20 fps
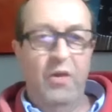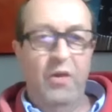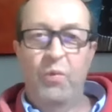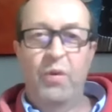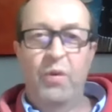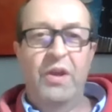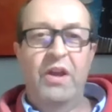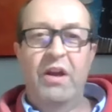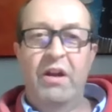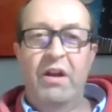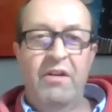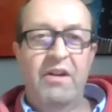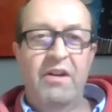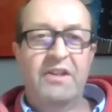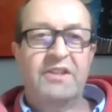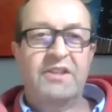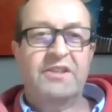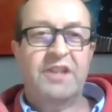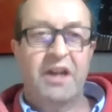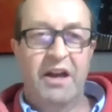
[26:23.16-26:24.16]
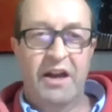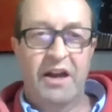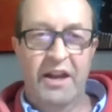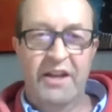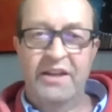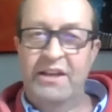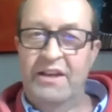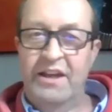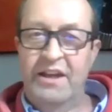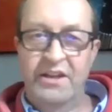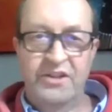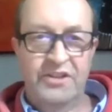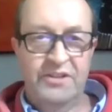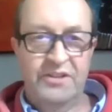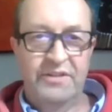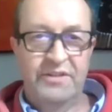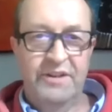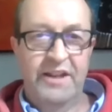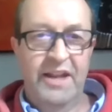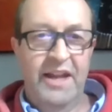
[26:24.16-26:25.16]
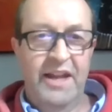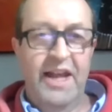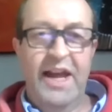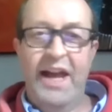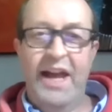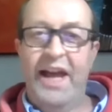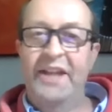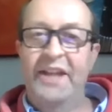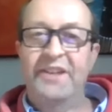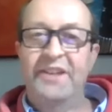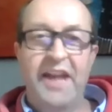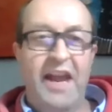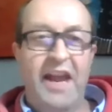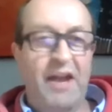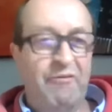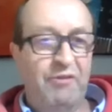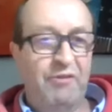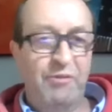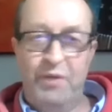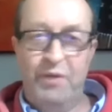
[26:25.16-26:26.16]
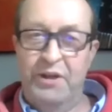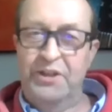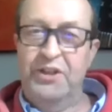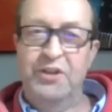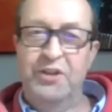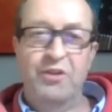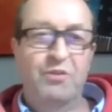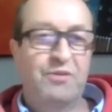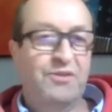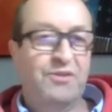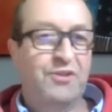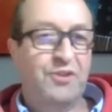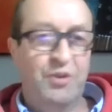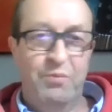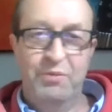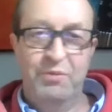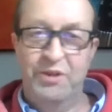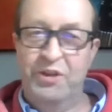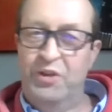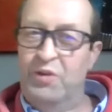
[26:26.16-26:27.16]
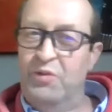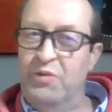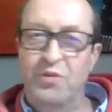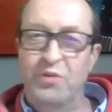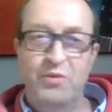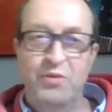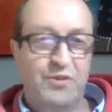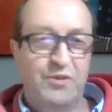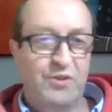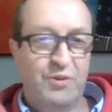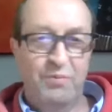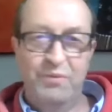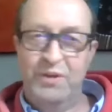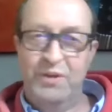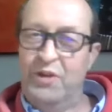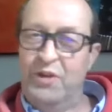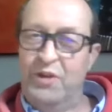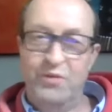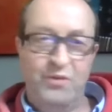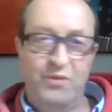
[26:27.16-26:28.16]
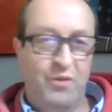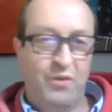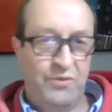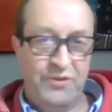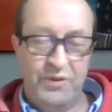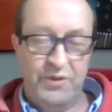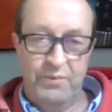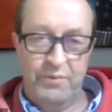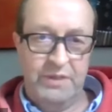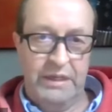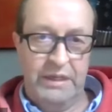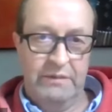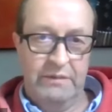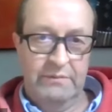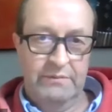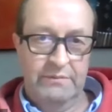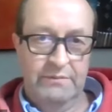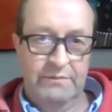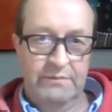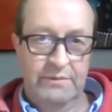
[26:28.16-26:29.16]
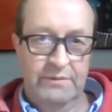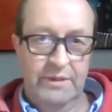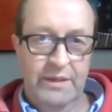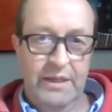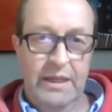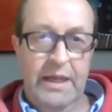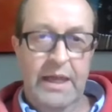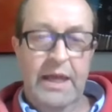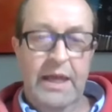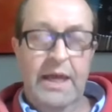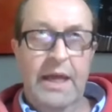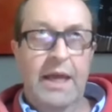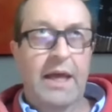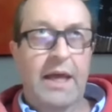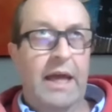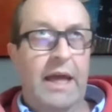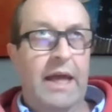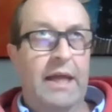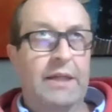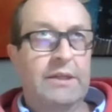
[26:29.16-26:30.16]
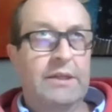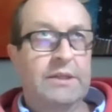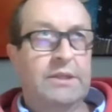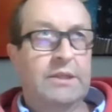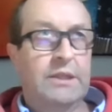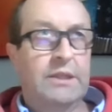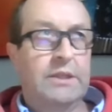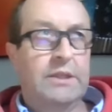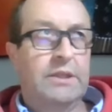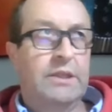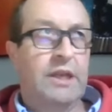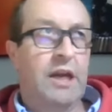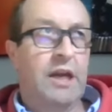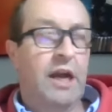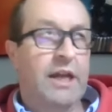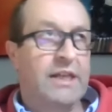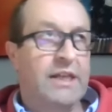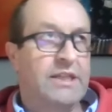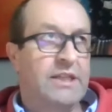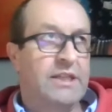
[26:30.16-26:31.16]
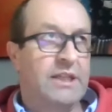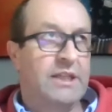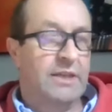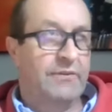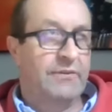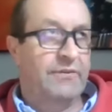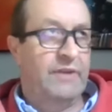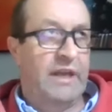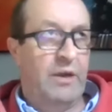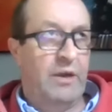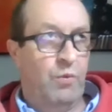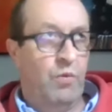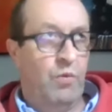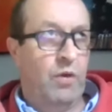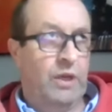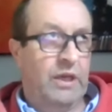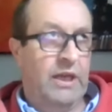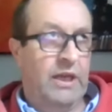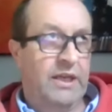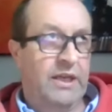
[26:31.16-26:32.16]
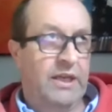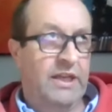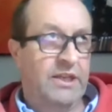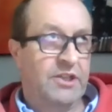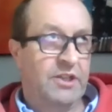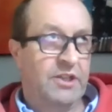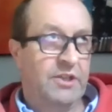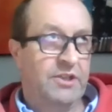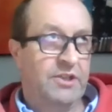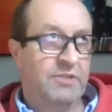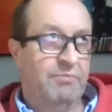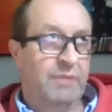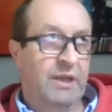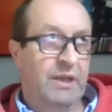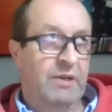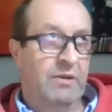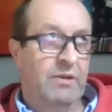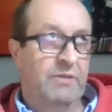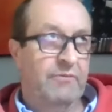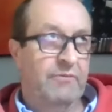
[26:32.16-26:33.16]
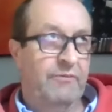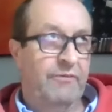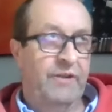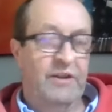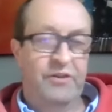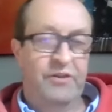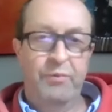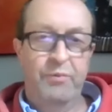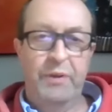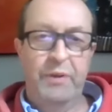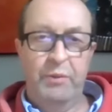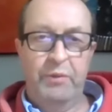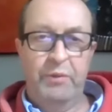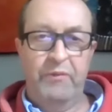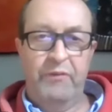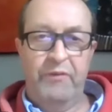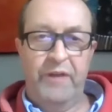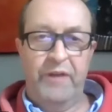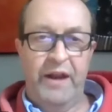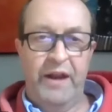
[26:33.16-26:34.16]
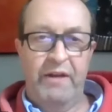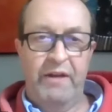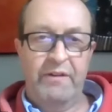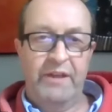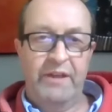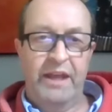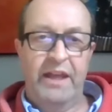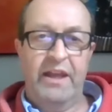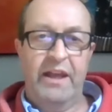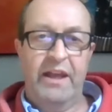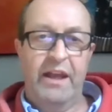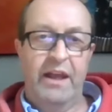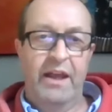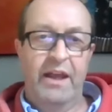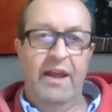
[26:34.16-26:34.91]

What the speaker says: We are a tiny nation, and everybody knows somebody who knows somebody who knows somebody. And the idea of networking initially to me filled me with fear, thinking,